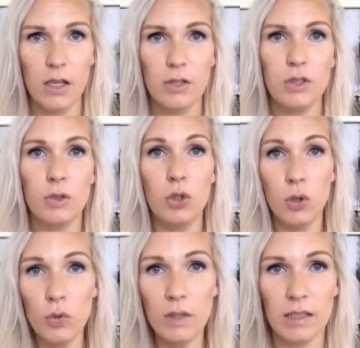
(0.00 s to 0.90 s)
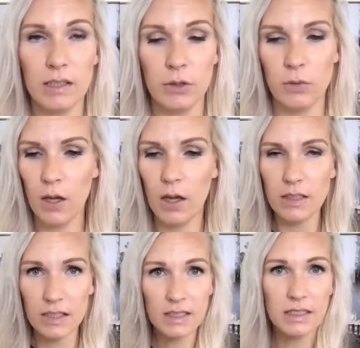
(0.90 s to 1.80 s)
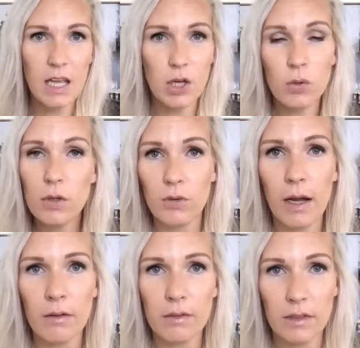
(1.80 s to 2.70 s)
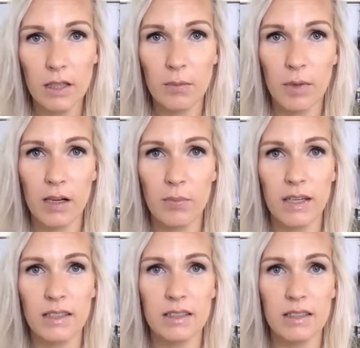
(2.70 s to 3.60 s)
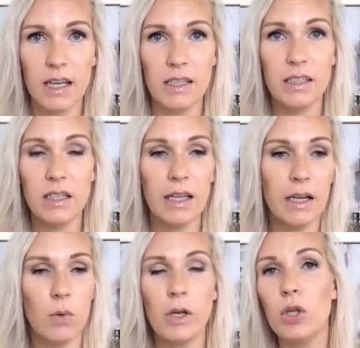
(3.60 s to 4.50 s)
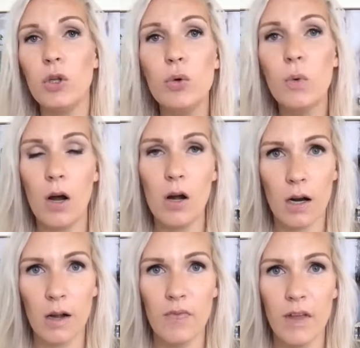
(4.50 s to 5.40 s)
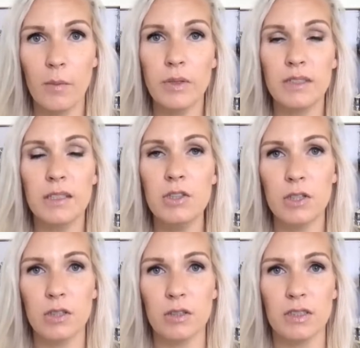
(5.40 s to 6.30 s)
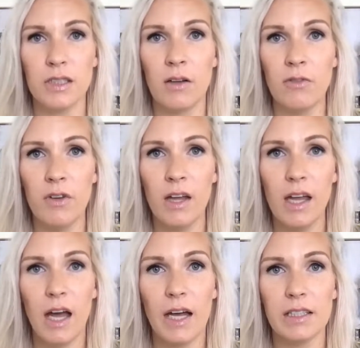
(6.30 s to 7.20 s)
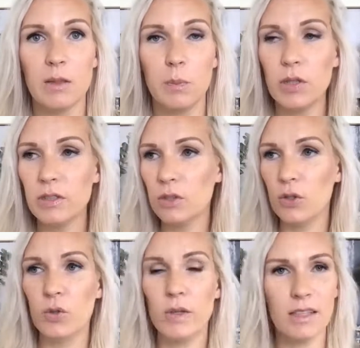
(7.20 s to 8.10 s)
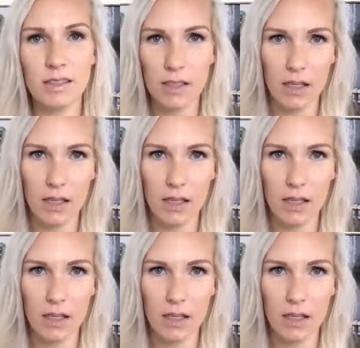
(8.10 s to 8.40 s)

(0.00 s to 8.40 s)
So you need to stake your ground in the marketplace and declare what you are and position yourself as the person who is